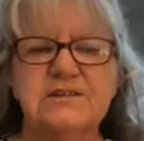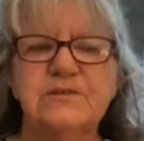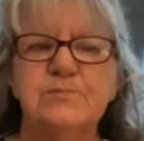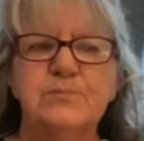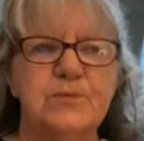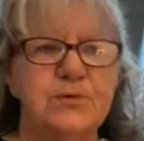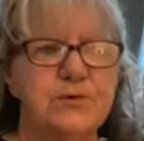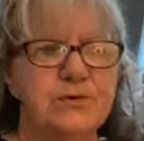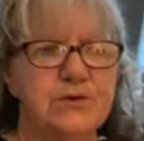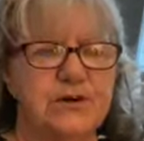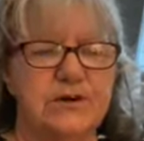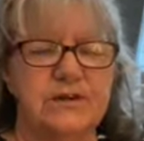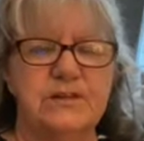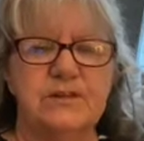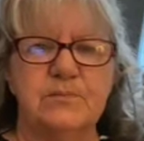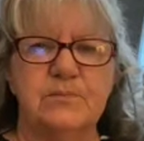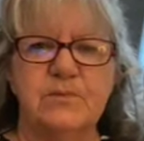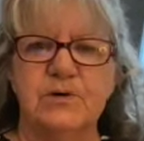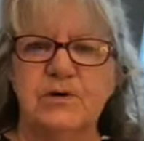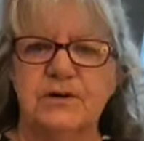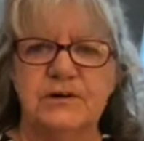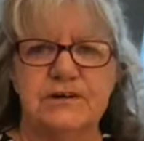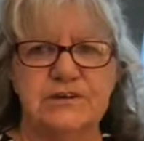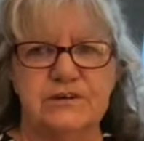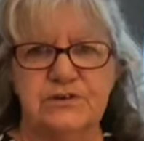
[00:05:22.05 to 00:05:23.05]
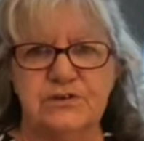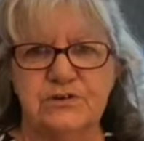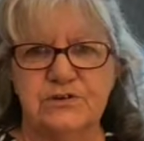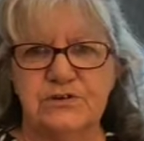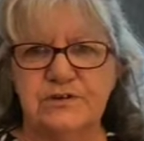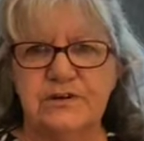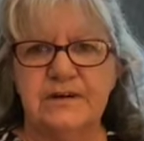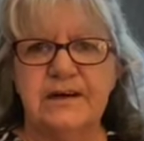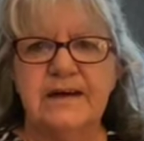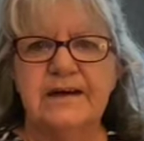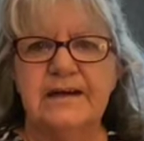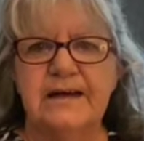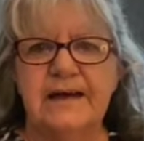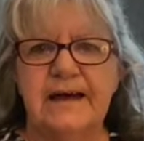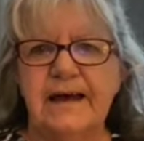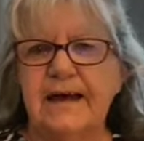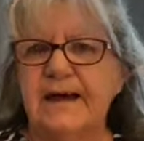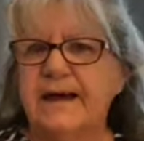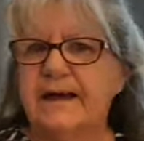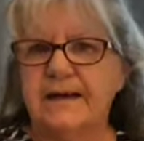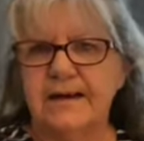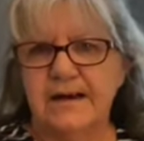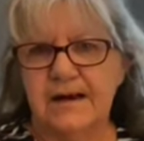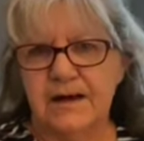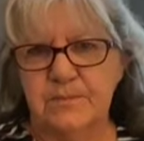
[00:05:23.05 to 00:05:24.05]
Put on the monitor
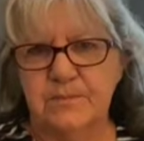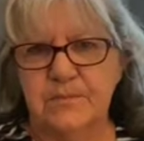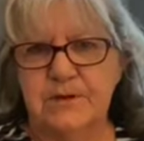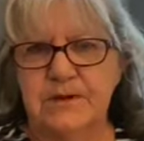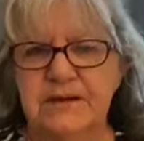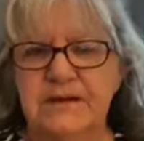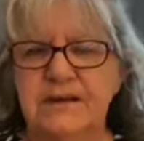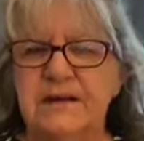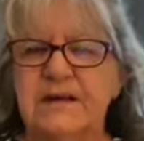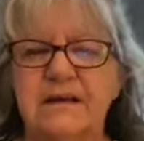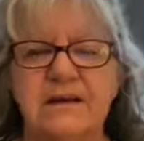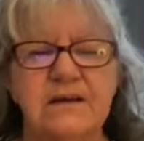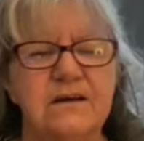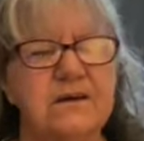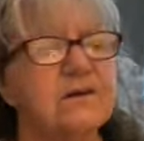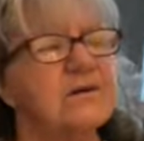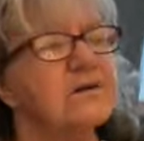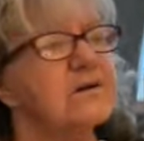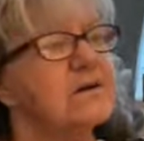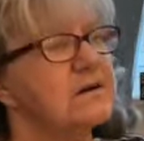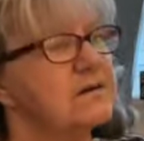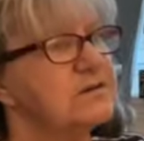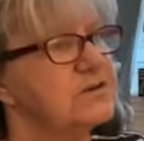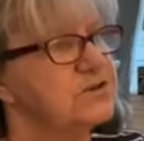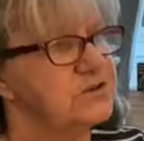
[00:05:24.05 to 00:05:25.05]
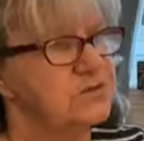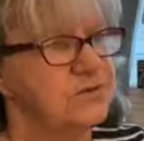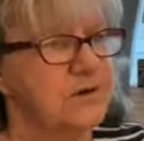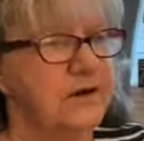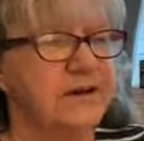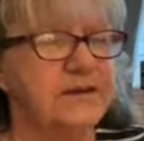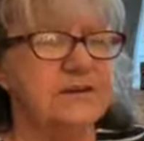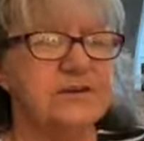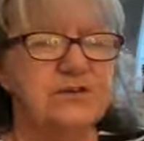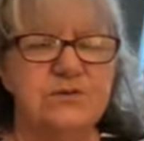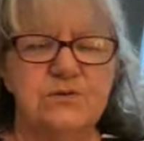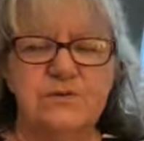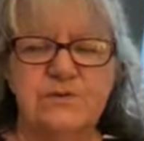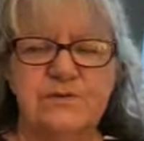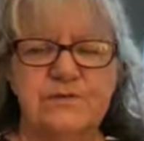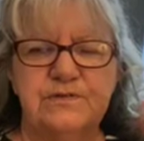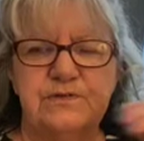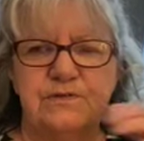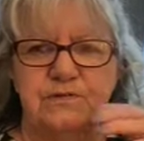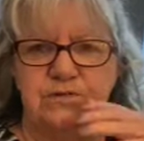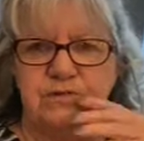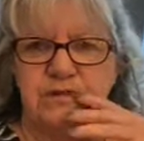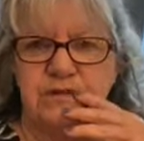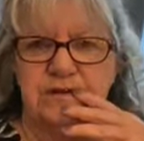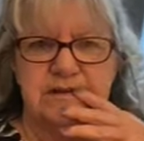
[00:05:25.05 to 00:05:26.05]
and come in here and try and do a
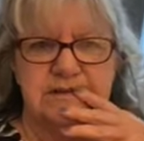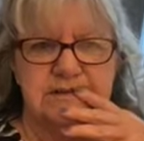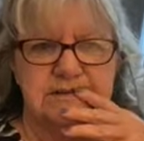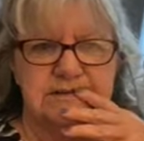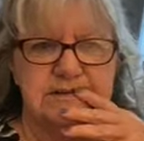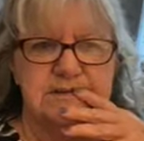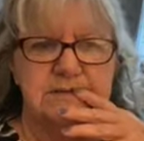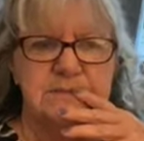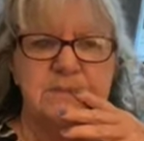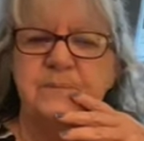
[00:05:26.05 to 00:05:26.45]
few things.